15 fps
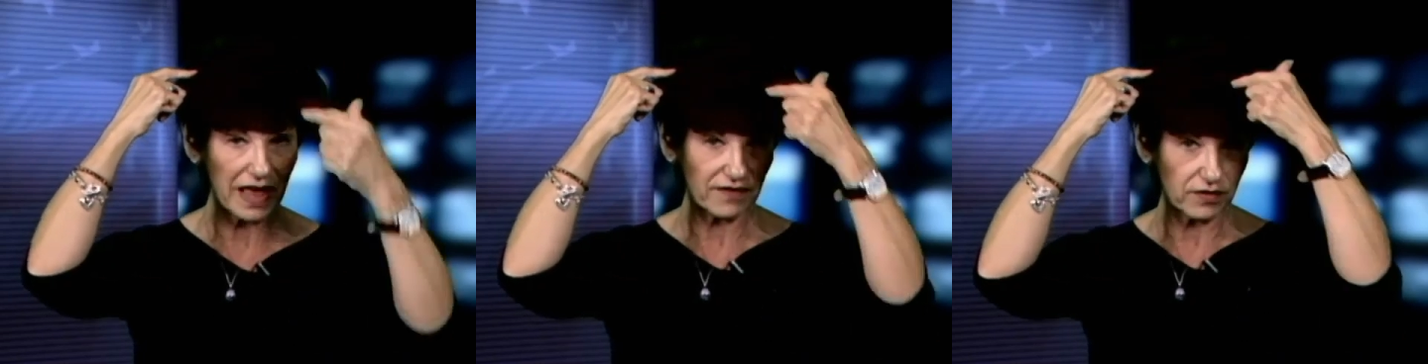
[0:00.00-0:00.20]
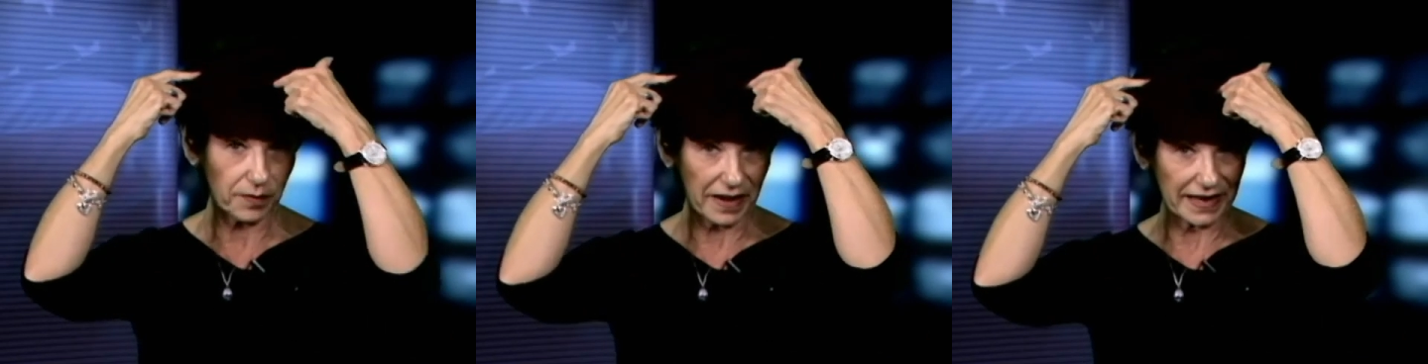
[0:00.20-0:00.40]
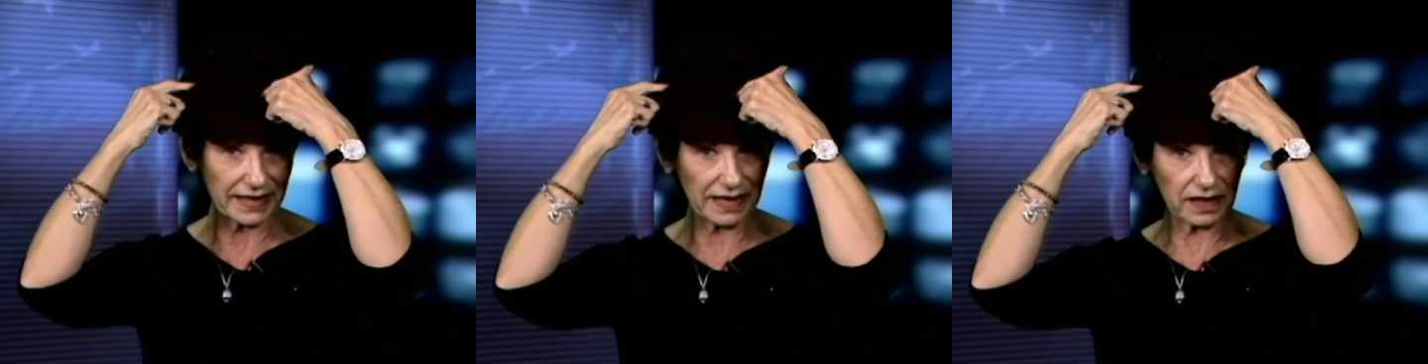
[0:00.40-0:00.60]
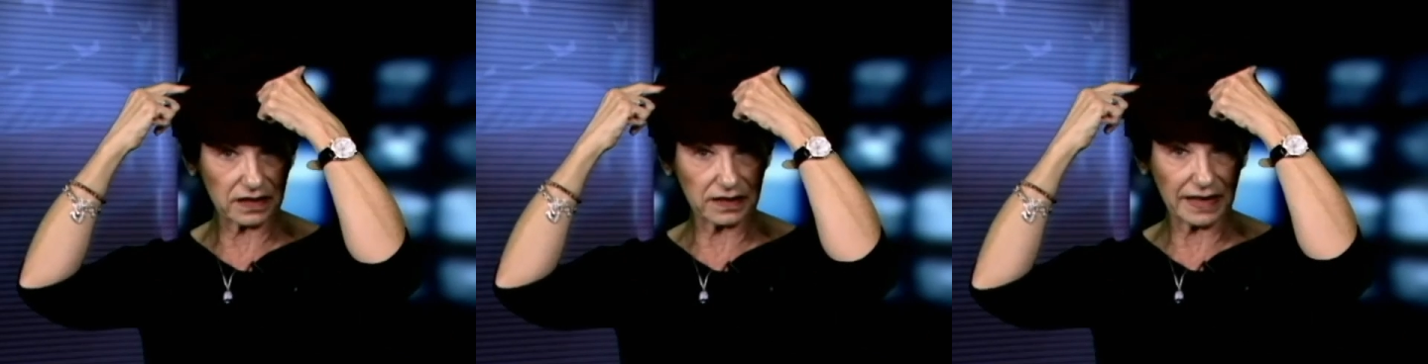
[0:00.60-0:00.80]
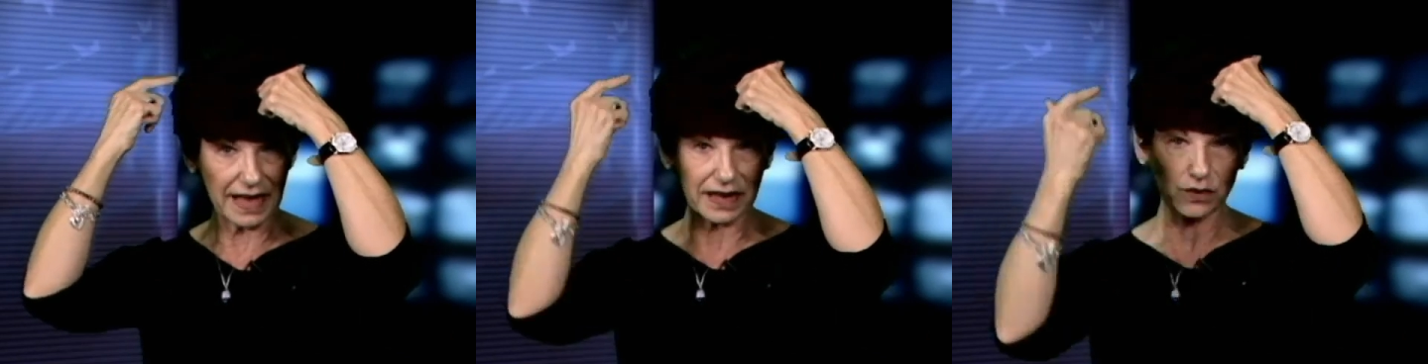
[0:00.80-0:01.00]
we have a
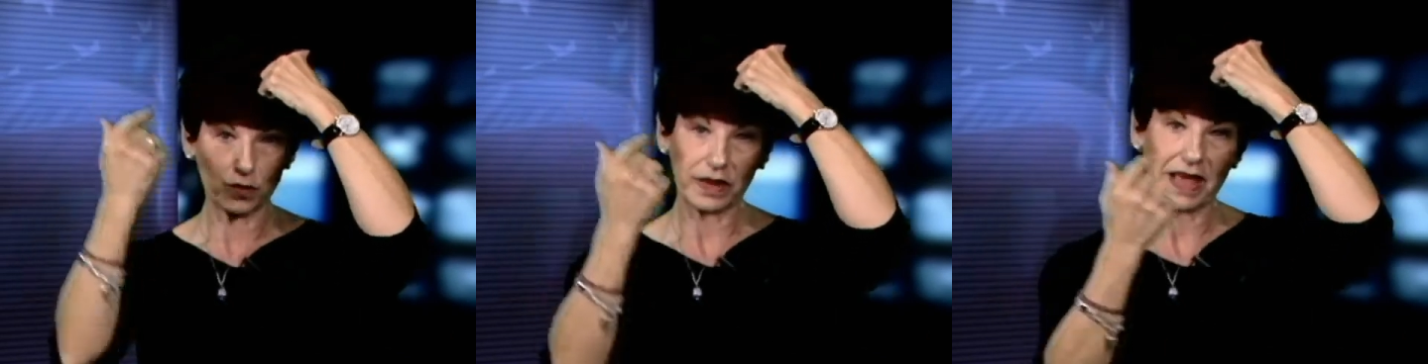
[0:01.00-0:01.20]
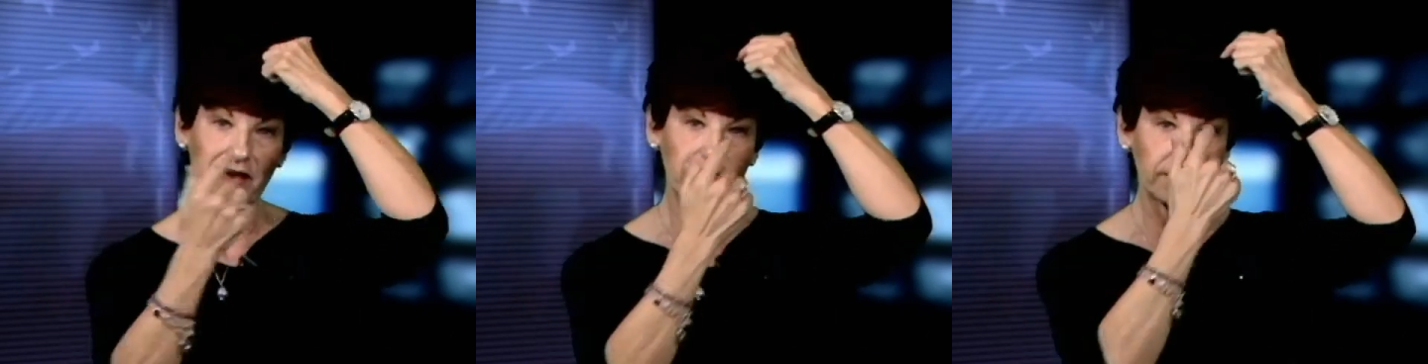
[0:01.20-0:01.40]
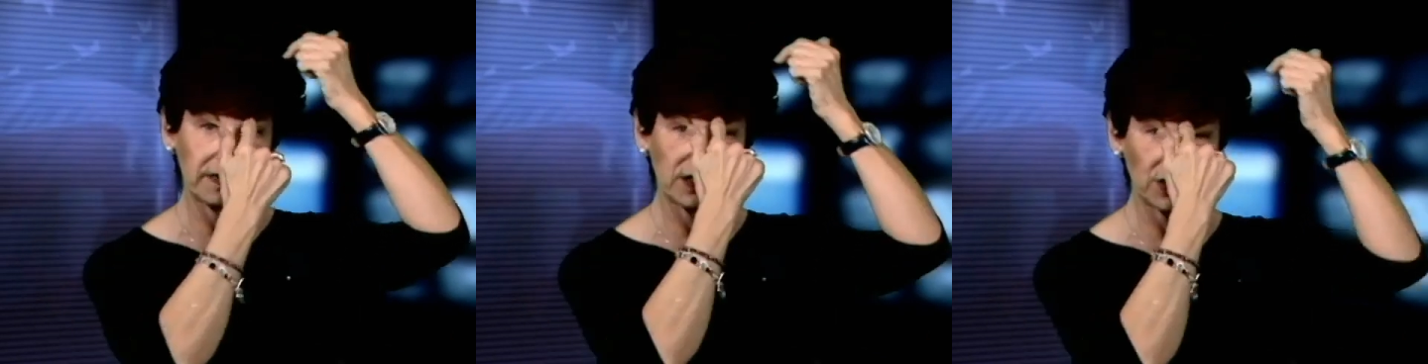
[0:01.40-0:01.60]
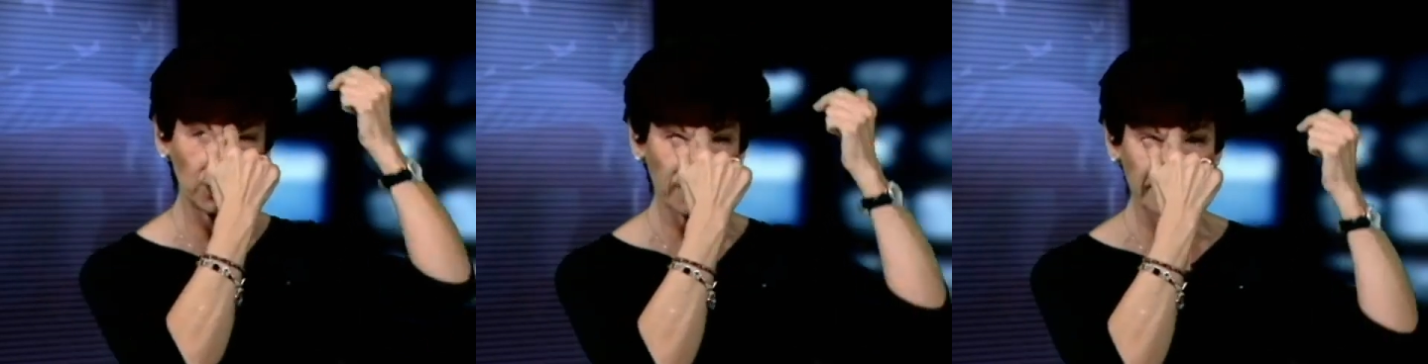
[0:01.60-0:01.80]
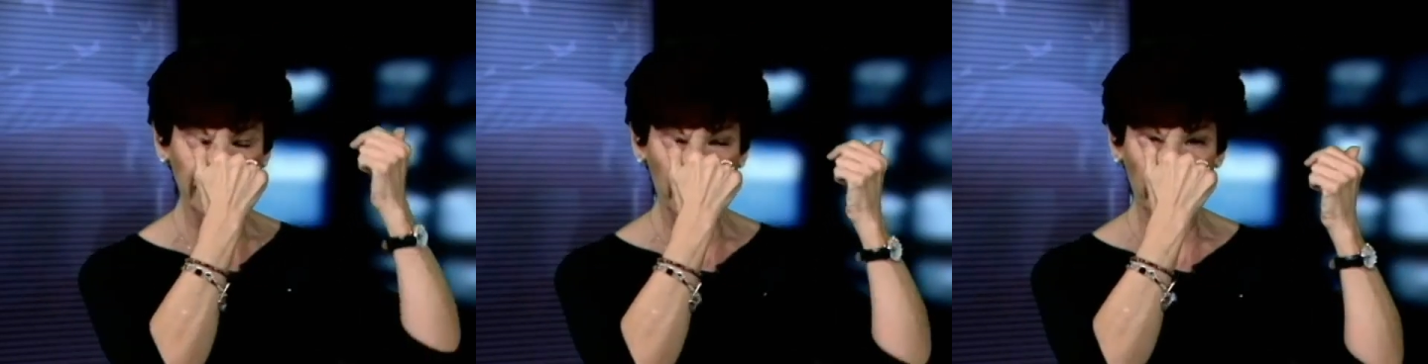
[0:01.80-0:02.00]
pineal gland, we have a
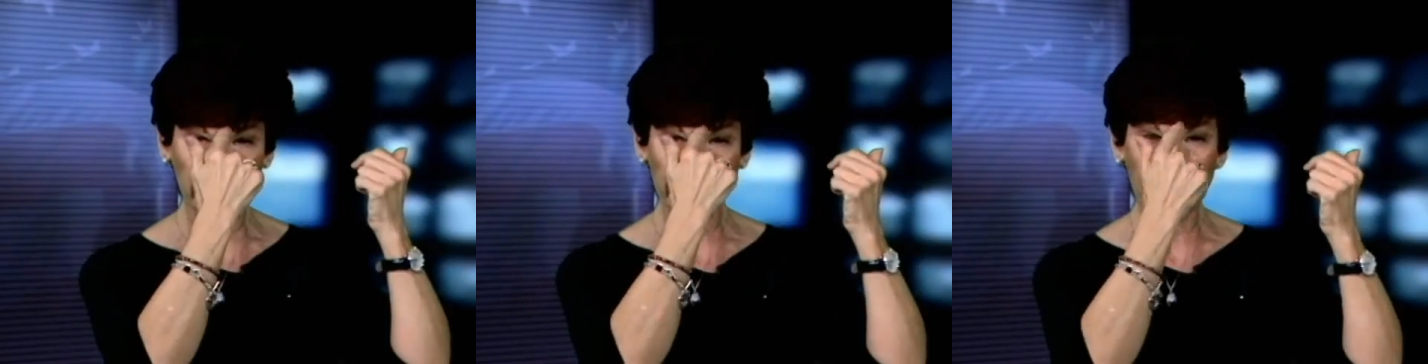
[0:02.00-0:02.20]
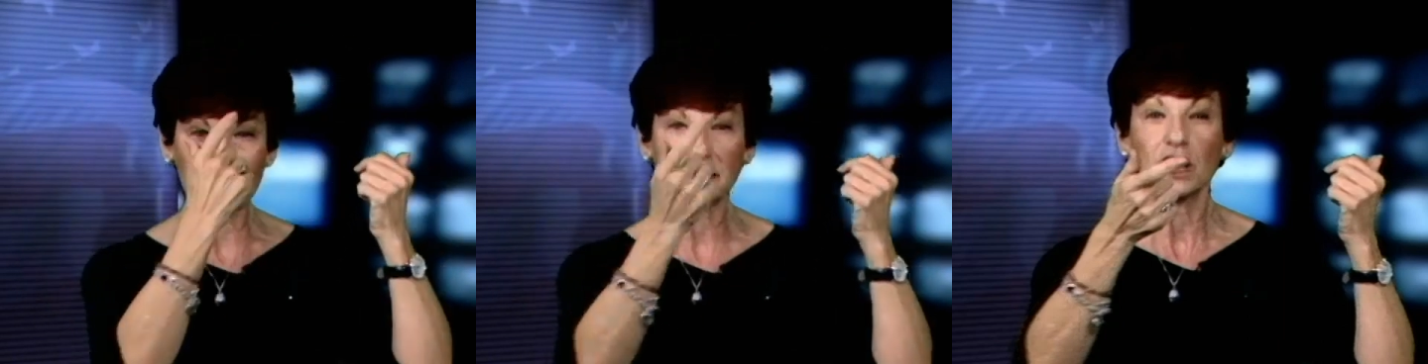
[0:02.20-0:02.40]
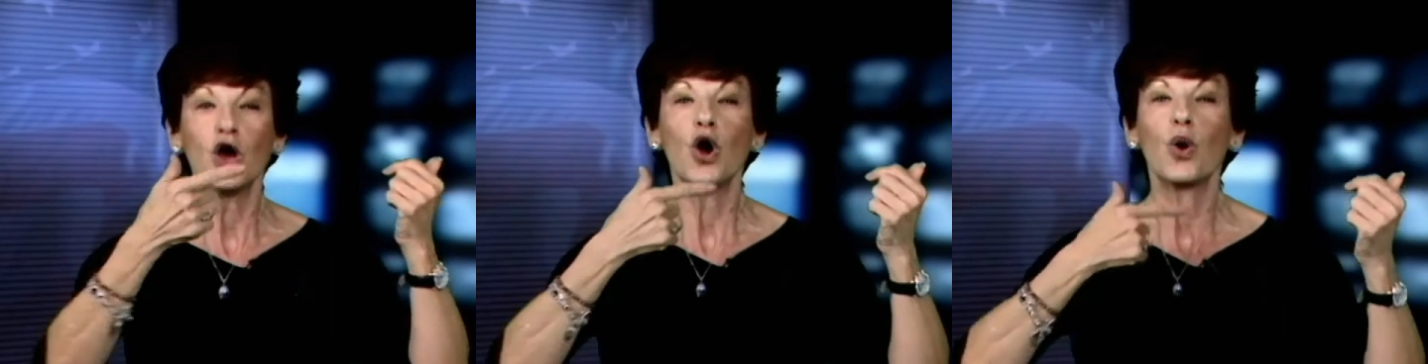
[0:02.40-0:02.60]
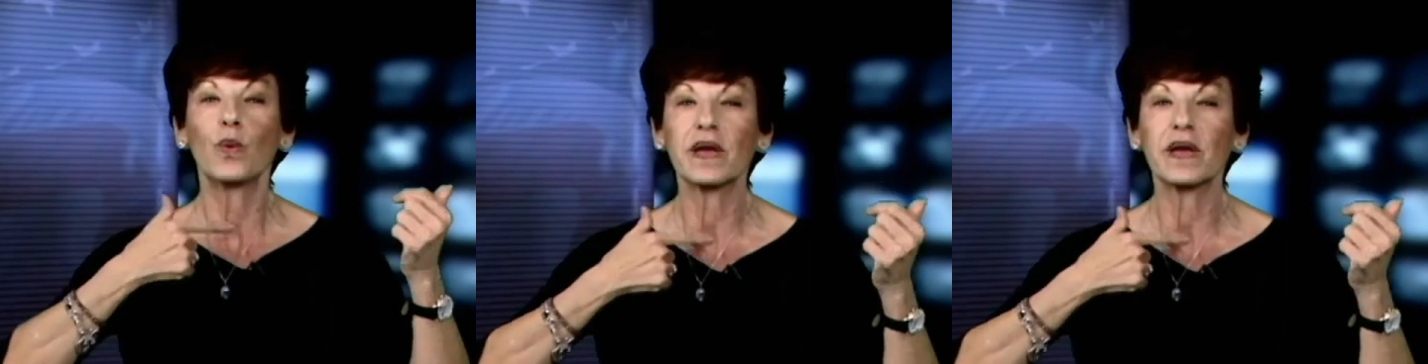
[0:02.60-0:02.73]
pituitary gland,